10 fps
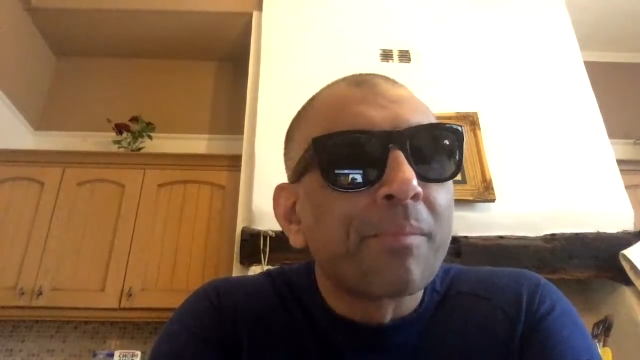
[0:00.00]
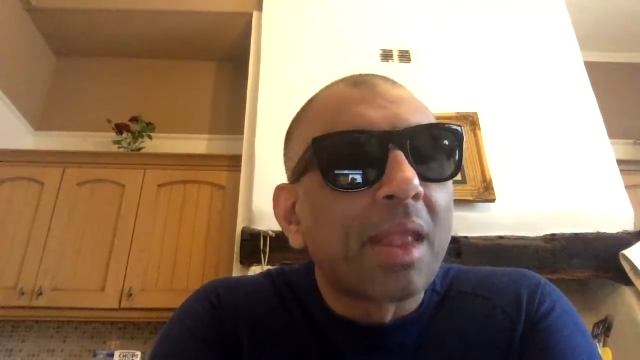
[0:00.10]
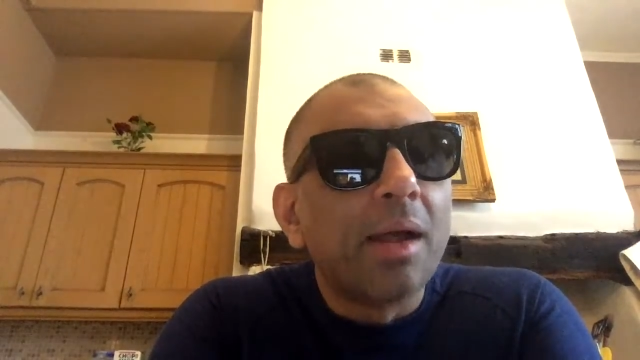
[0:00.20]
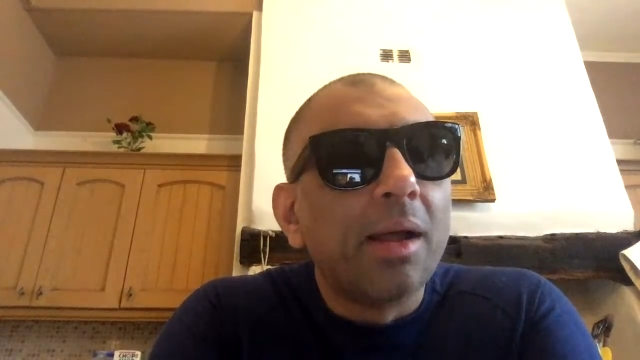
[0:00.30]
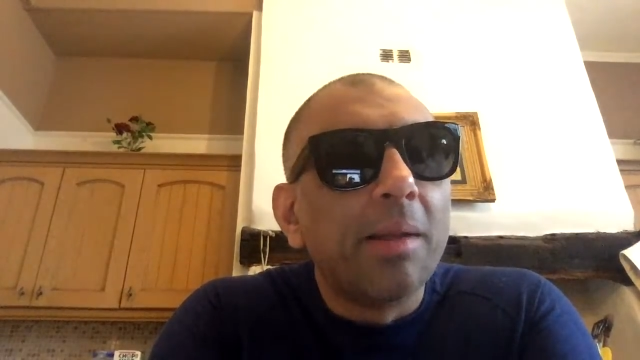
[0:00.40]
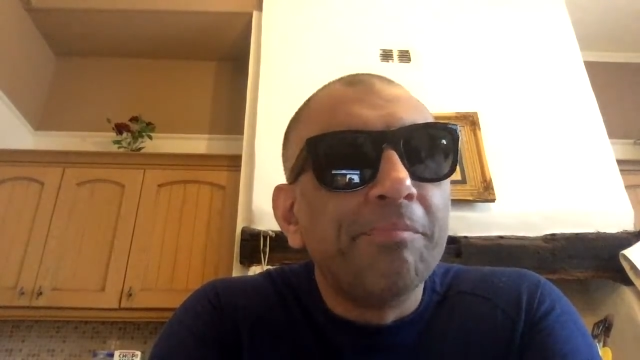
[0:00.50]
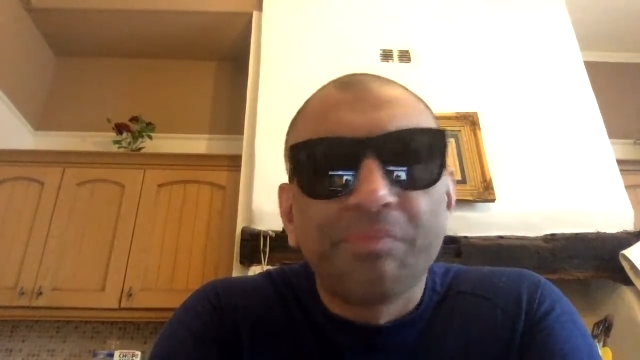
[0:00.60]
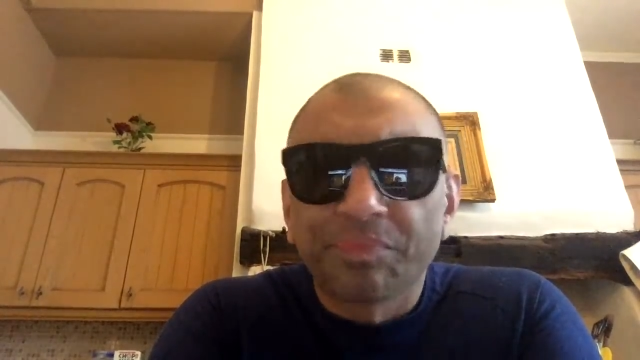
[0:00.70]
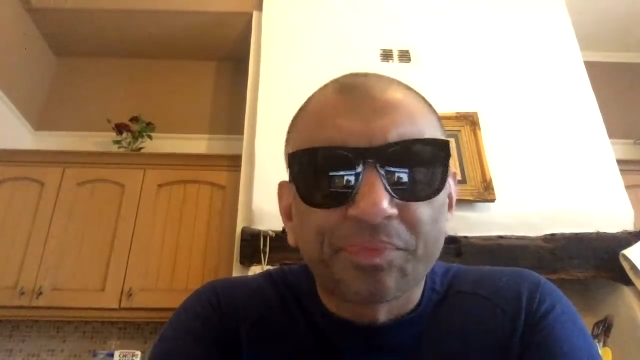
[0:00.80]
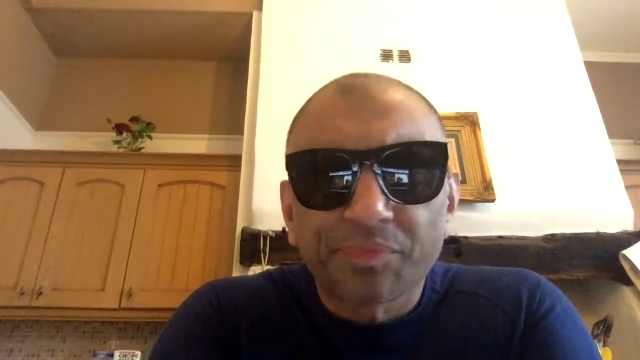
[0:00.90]

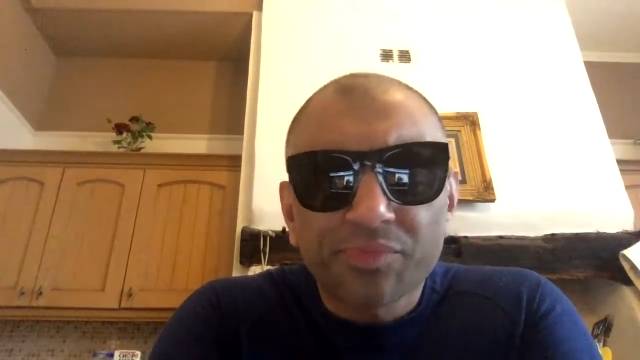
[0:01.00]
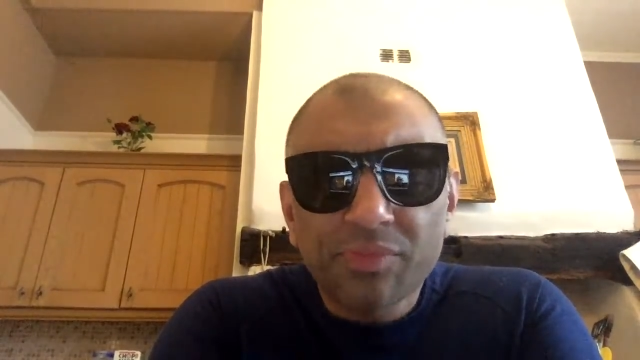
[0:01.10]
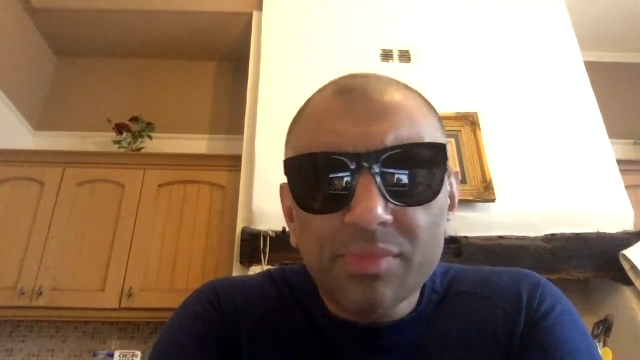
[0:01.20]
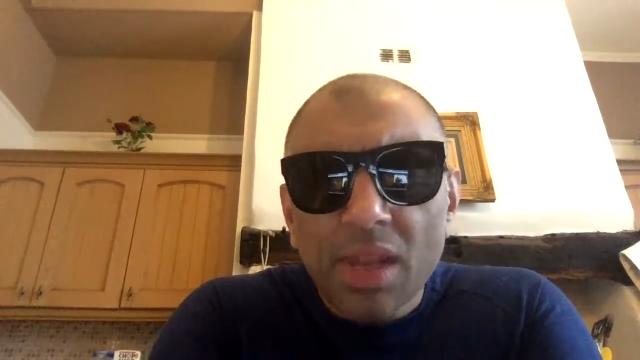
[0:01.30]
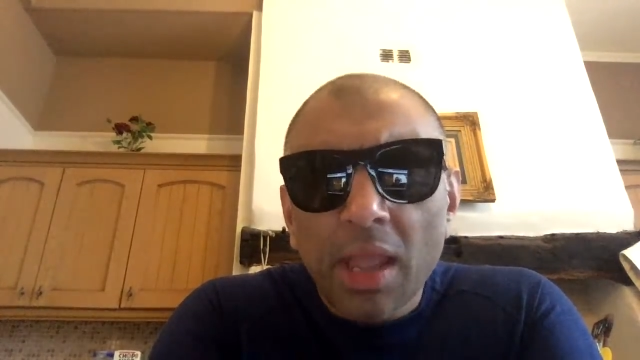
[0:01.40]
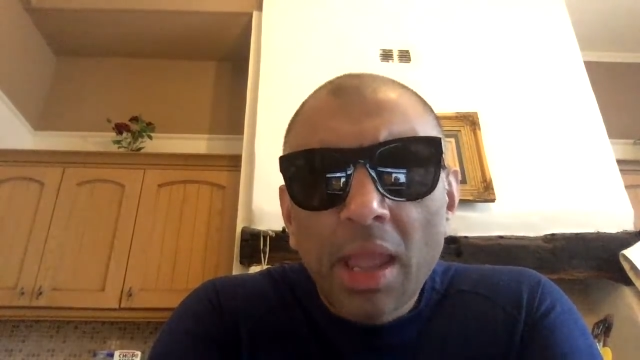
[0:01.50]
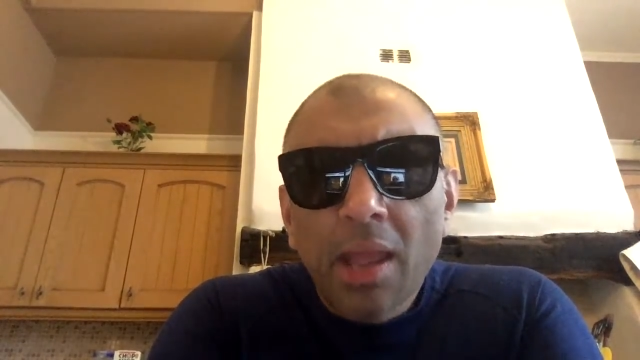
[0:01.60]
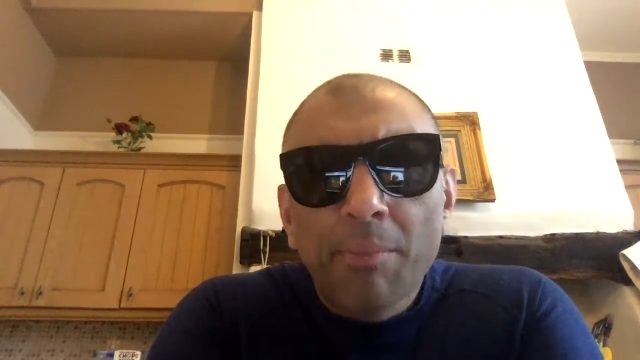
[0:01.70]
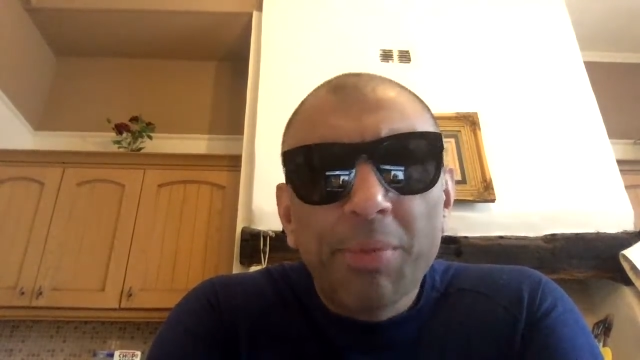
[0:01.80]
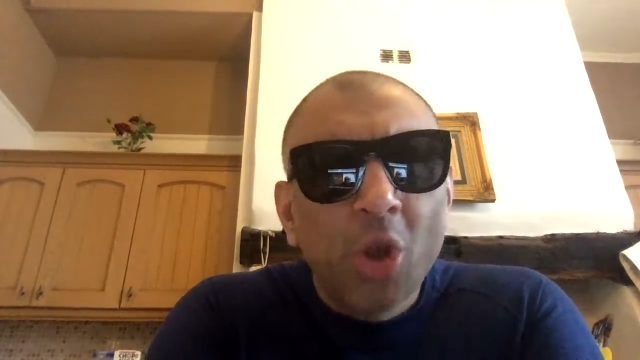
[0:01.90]

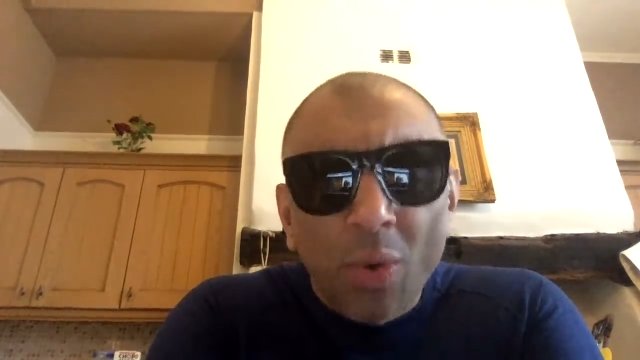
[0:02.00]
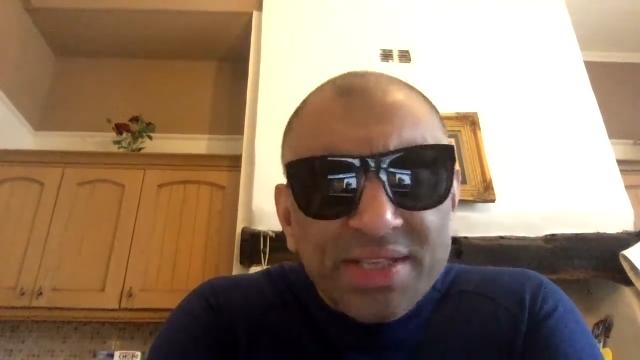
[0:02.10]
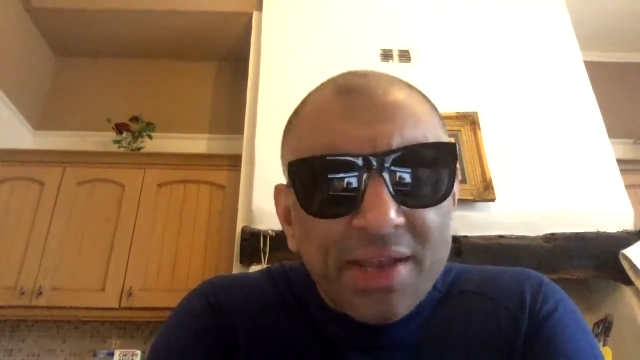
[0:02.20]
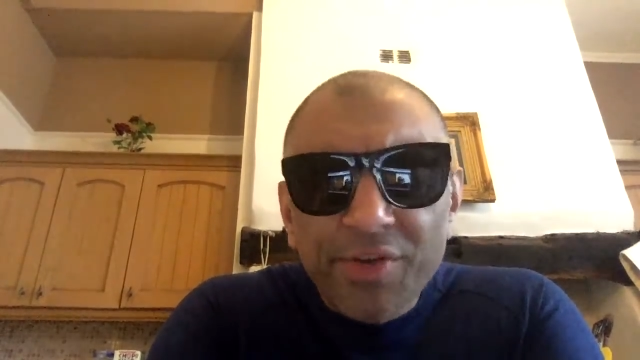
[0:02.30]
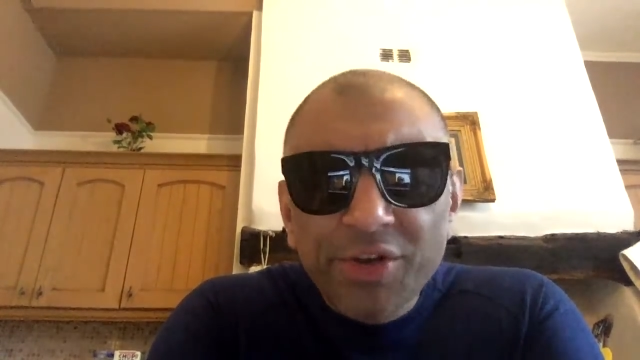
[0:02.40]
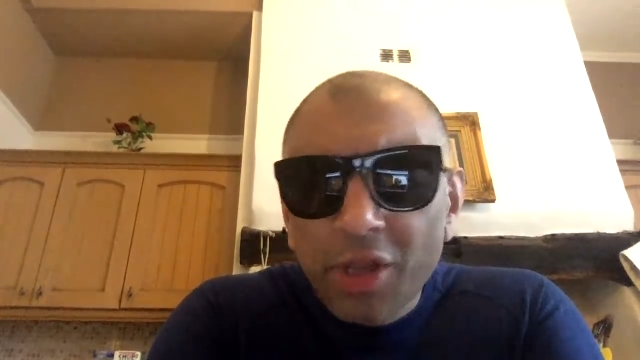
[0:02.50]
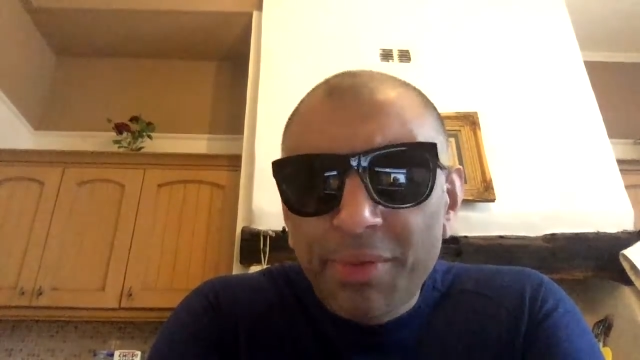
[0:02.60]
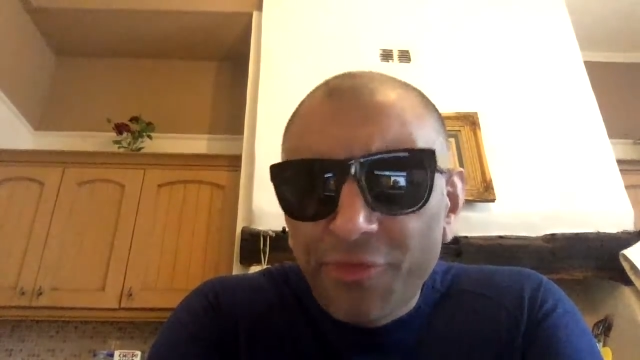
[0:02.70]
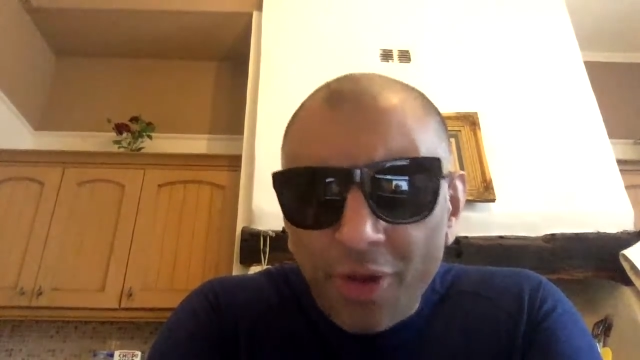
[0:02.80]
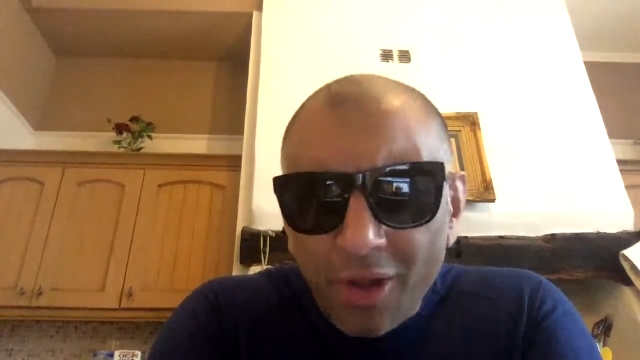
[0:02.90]
But no one's ever done it
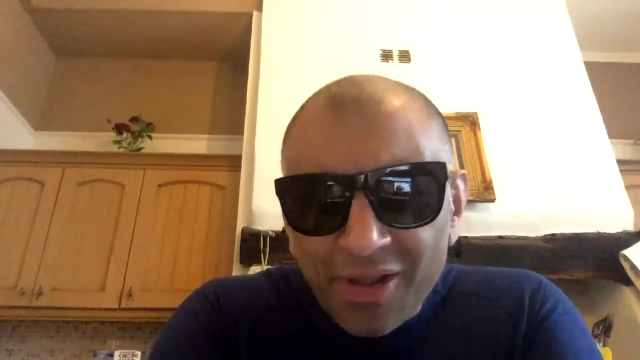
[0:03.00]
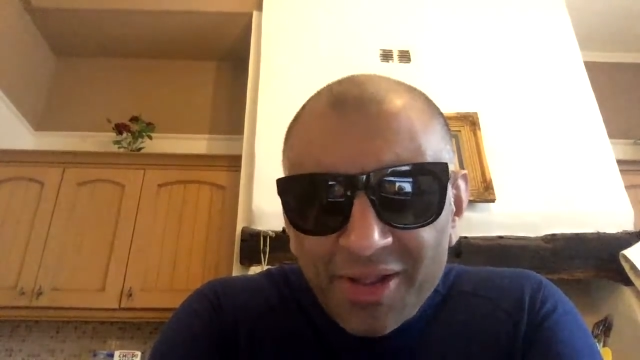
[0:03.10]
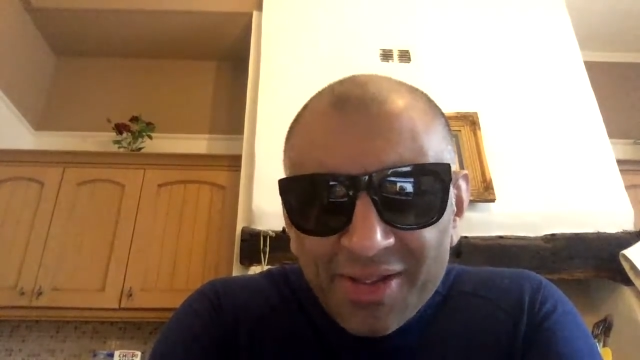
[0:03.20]
before.